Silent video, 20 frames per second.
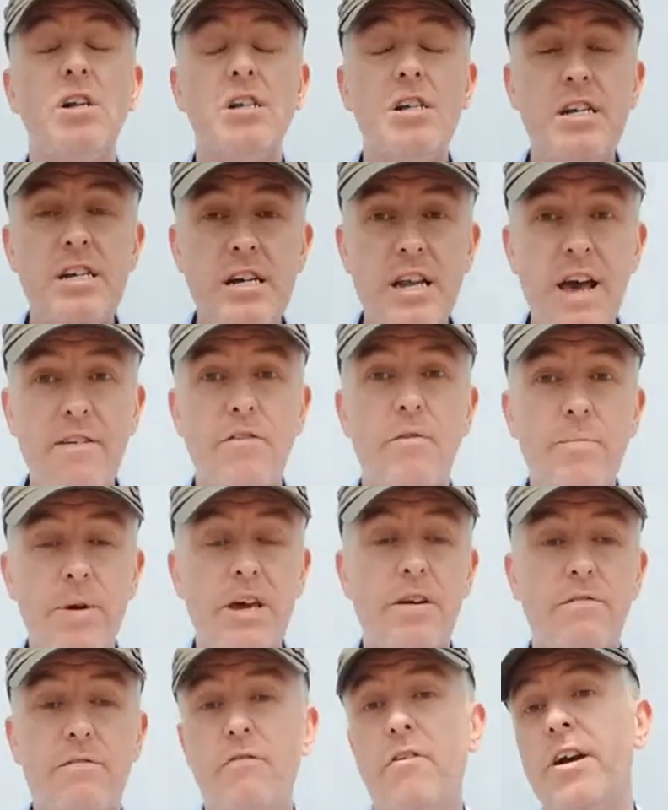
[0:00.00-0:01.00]
Never be
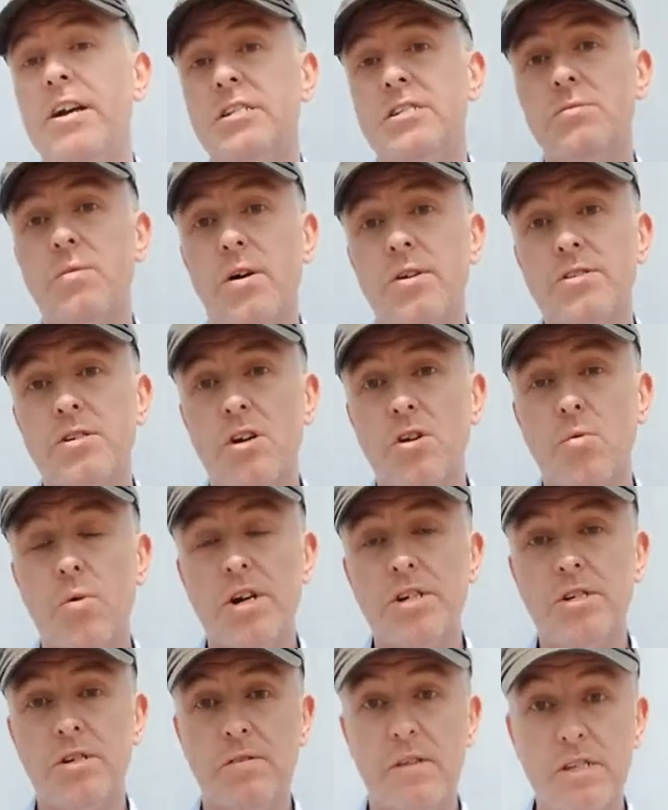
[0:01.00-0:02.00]
afraid to ask a
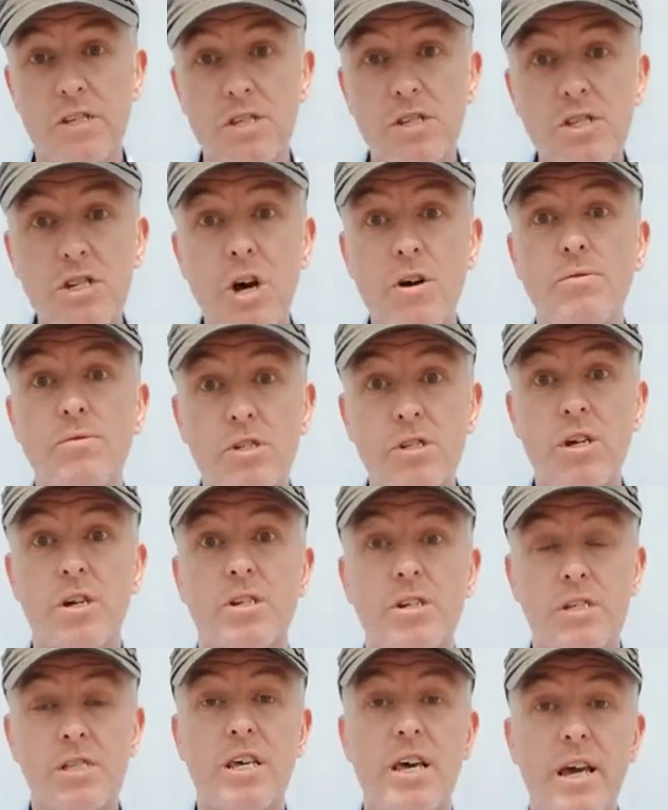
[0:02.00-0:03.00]
question. There's no
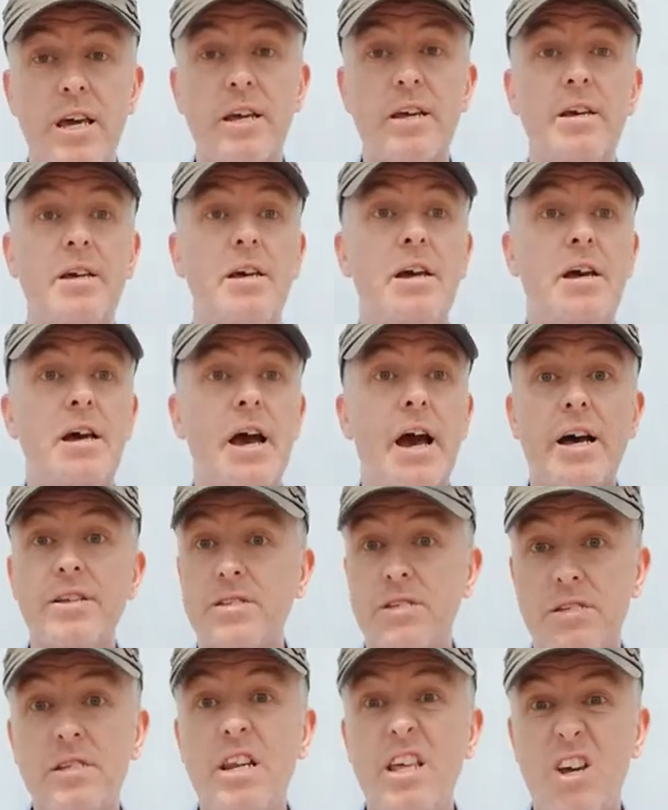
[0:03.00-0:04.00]
such thing as a
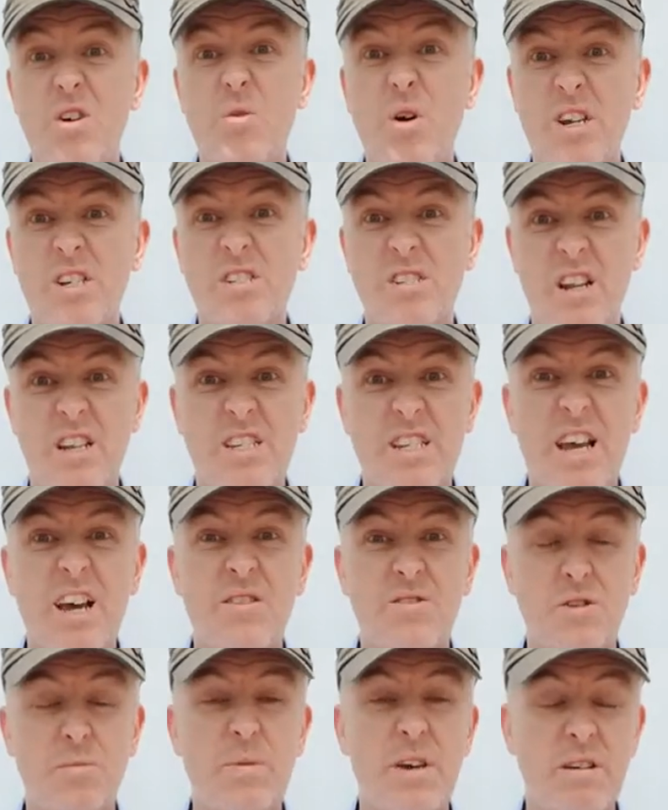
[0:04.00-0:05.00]
silly question. It
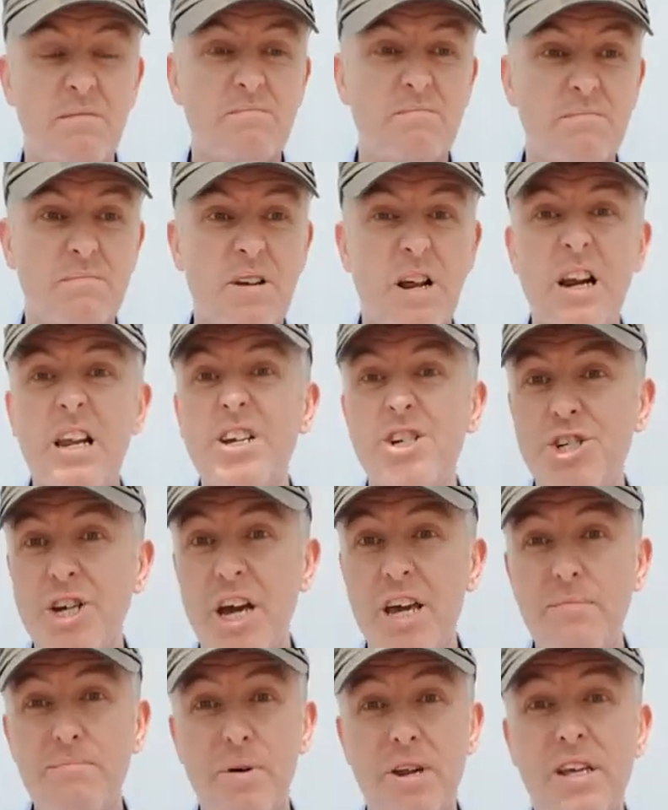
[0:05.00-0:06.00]
sounds a bit
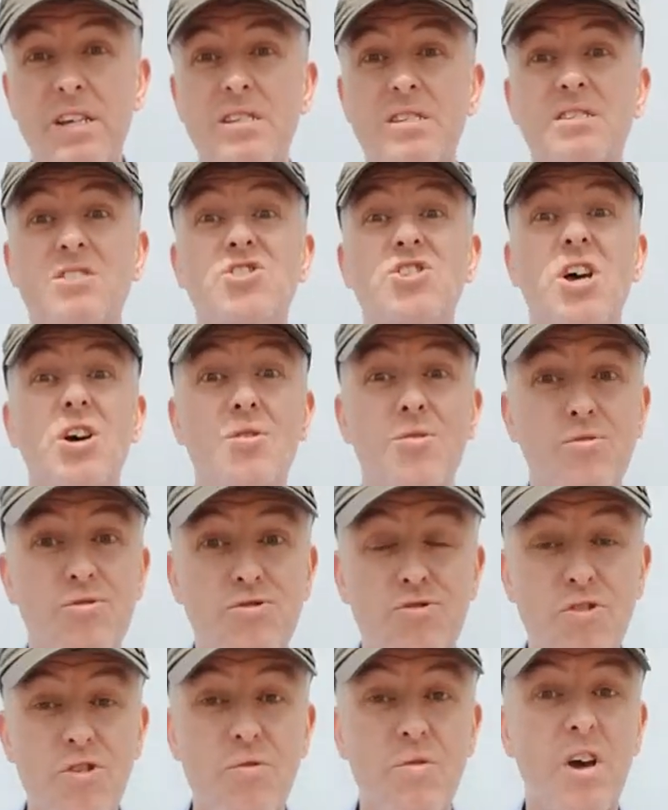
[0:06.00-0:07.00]
cliche, but it's so
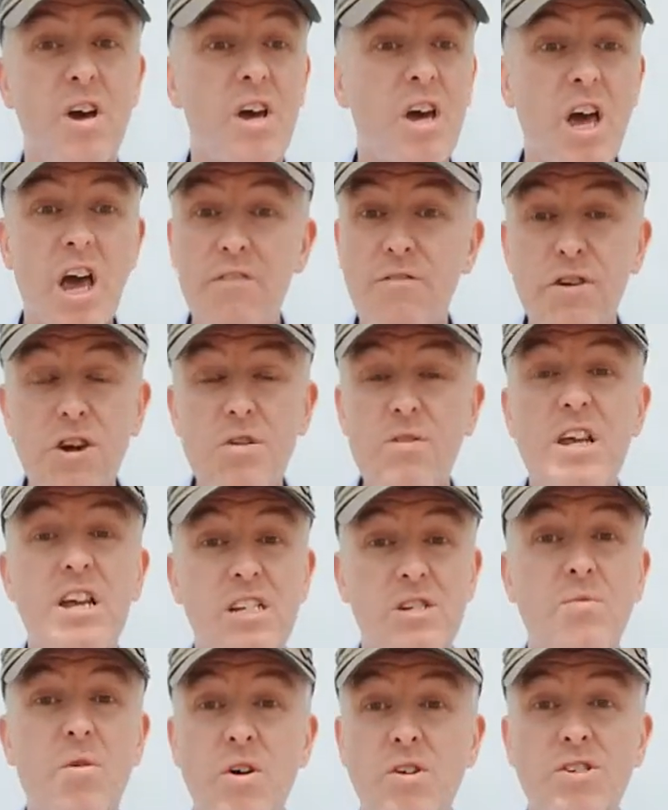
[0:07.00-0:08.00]
true. If you need
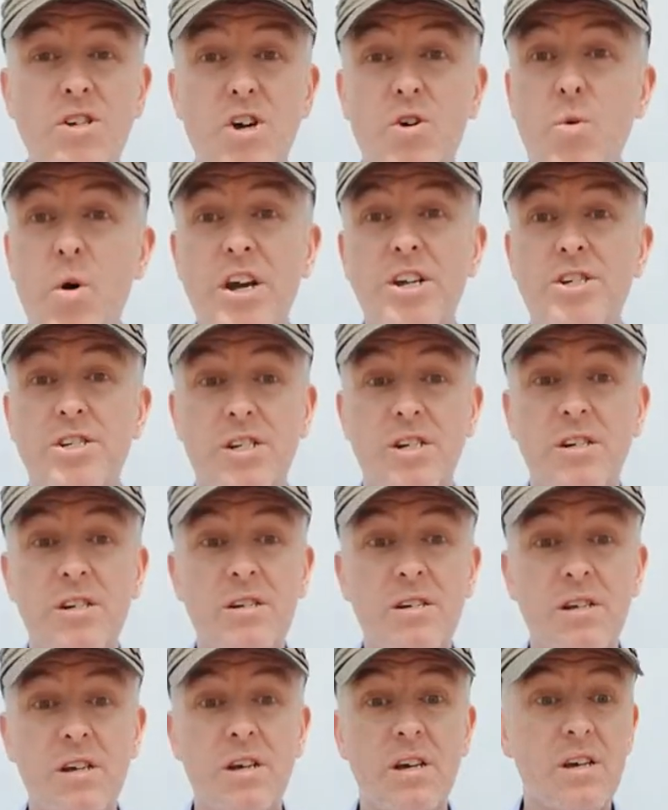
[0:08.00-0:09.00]
to ask a question
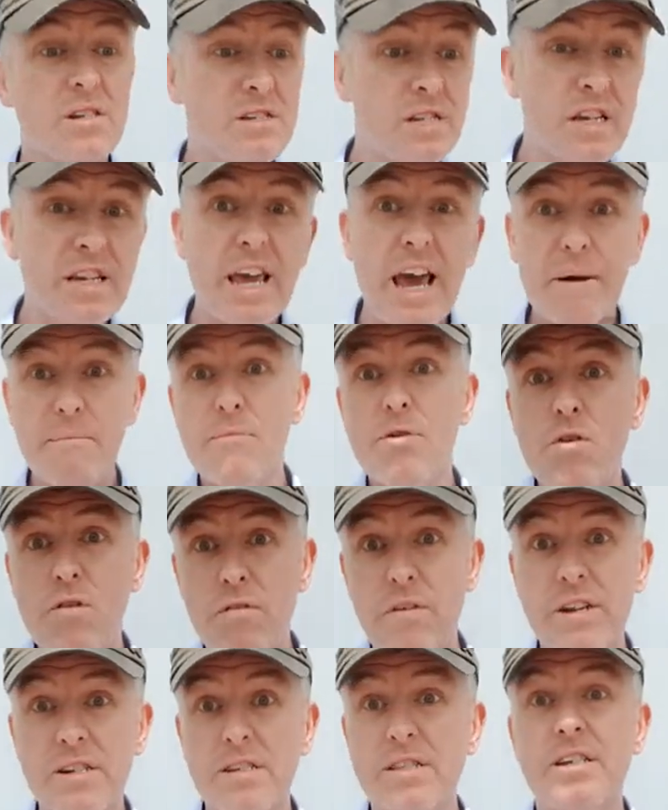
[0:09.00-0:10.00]
to get
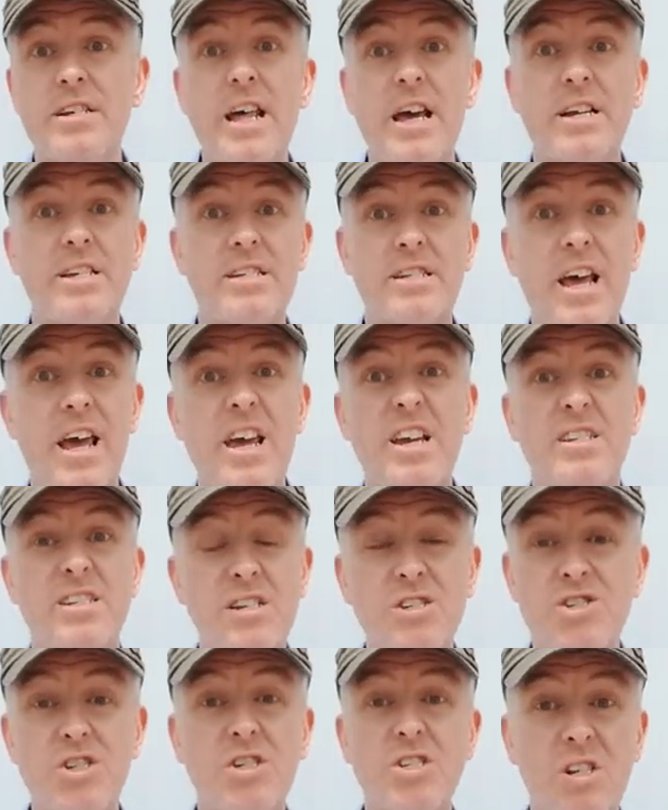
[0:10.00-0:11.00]
moving to the next stage,
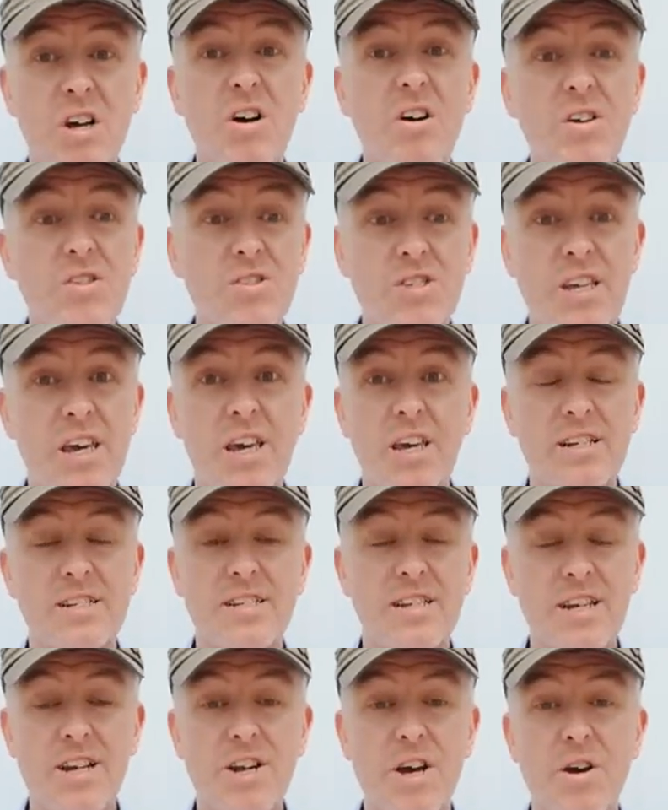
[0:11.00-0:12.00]
then just ask it.
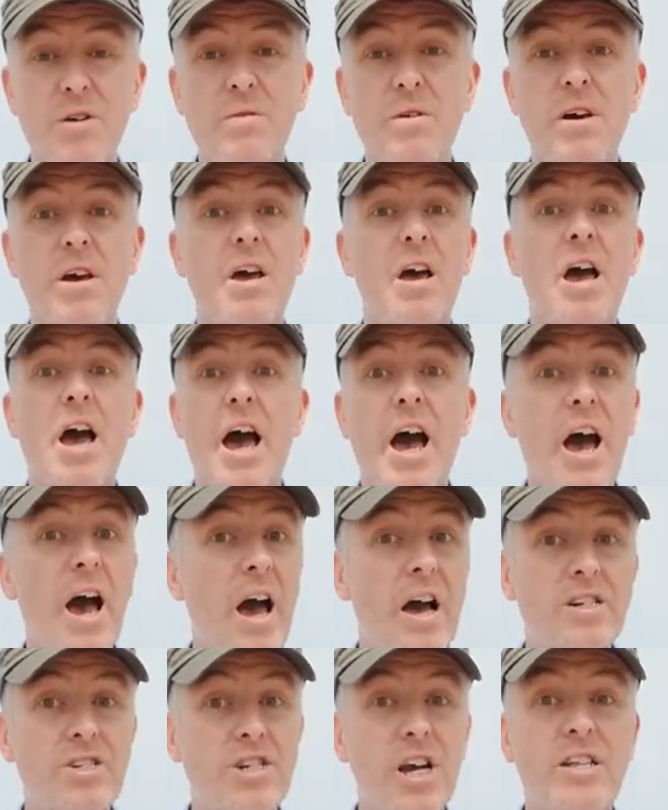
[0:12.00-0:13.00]
You know,
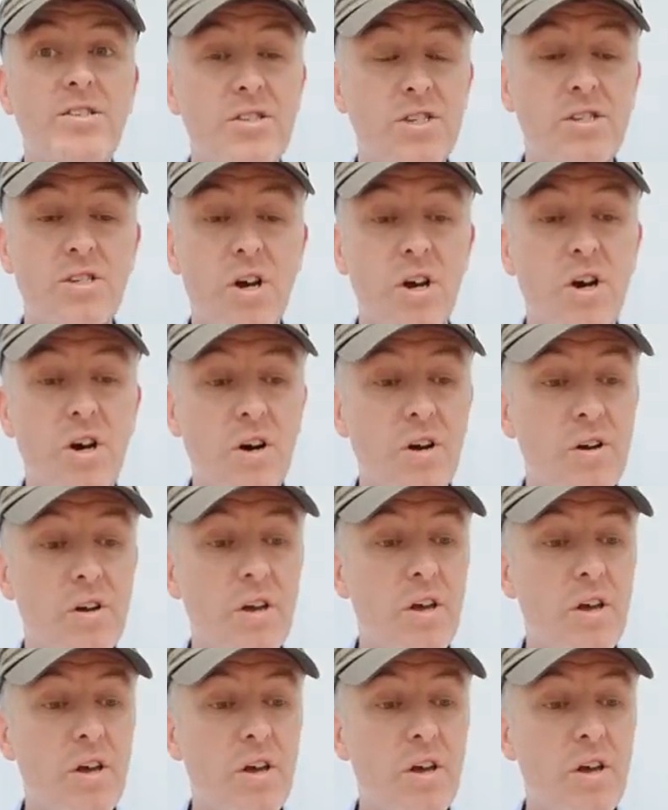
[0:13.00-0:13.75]
chances are